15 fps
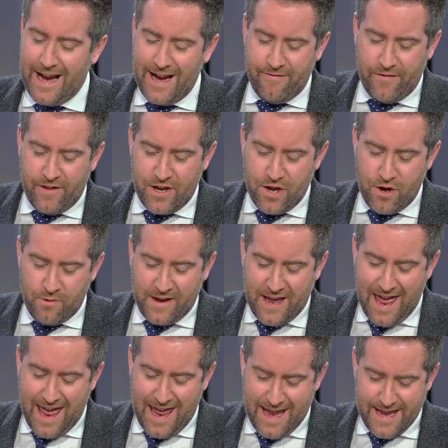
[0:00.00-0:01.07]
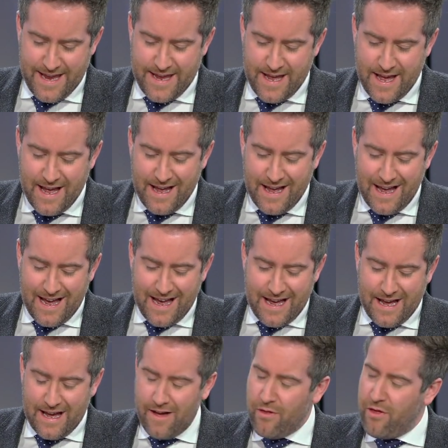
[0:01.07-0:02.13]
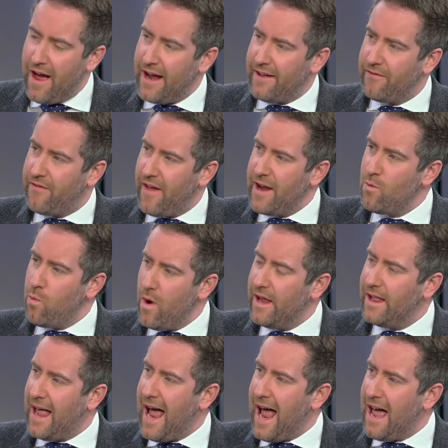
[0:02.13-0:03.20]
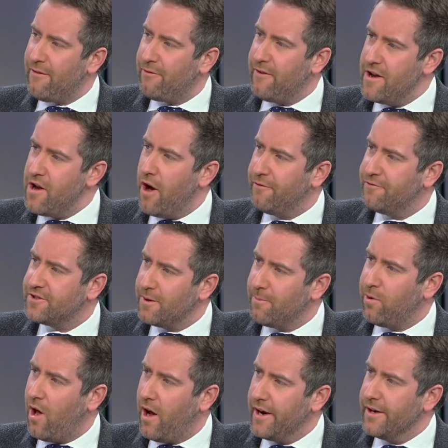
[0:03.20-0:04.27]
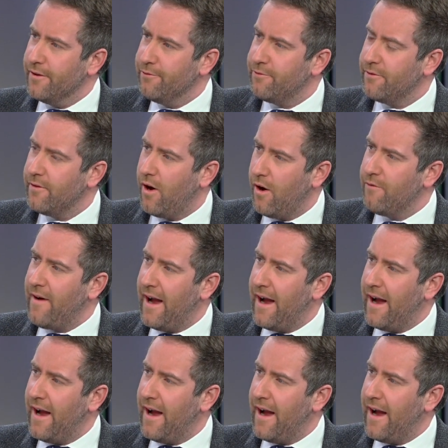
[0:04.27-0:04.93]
in the U K, uh, that they will have enough supply of, of